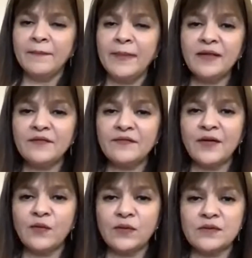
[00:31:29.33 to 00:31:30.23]
Meenal
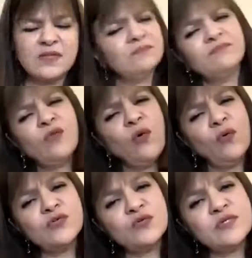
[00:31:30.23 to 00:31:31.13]
frequency,
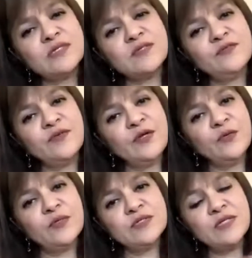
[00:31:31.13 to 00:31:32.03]
also just a
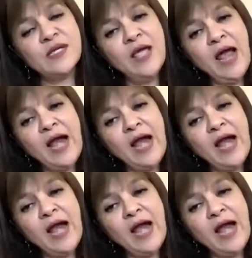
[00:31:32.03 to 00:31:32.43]
frequency,